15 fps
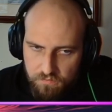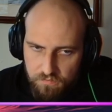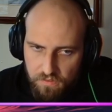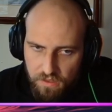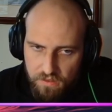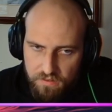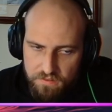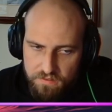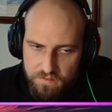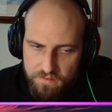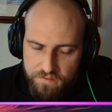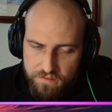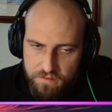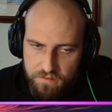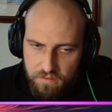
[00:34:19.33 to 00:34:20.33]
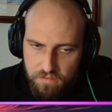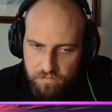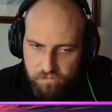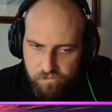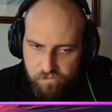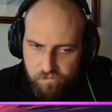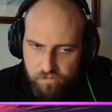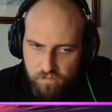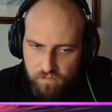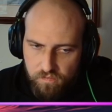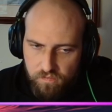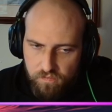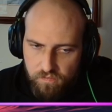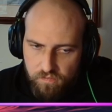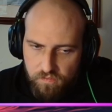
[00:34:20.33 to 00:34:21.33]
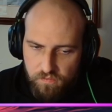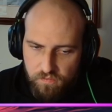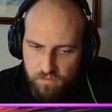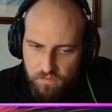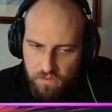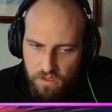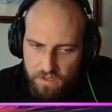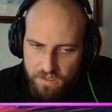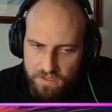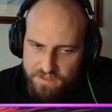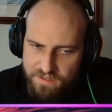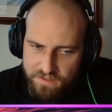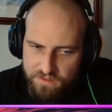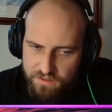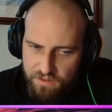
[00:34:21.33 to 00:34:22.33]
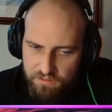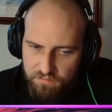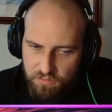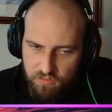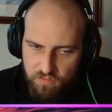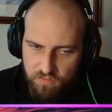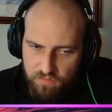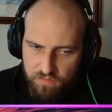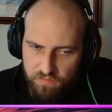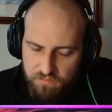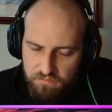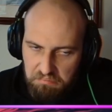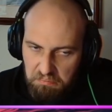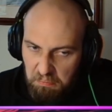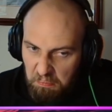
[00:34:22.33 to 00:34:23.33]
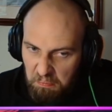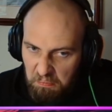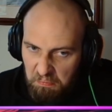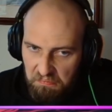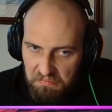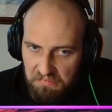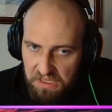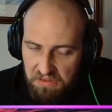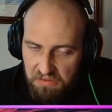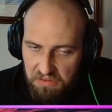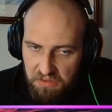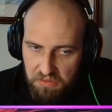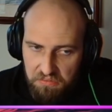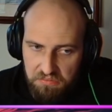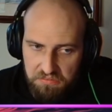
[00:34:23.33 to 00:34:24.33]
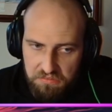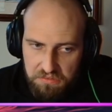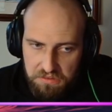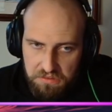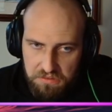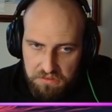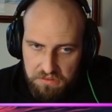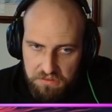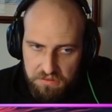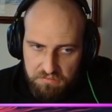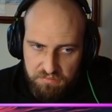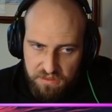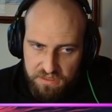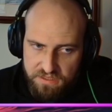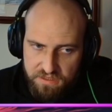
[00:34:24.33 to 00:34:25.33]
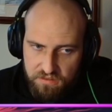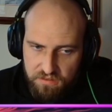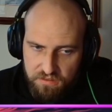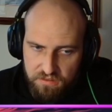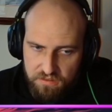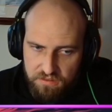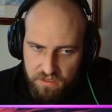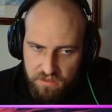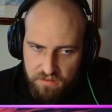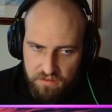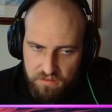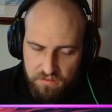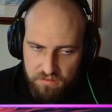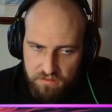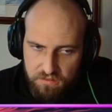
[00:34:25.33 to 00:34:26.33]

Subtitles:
takes. I guess that's a good move. I don't know, but he still kind of,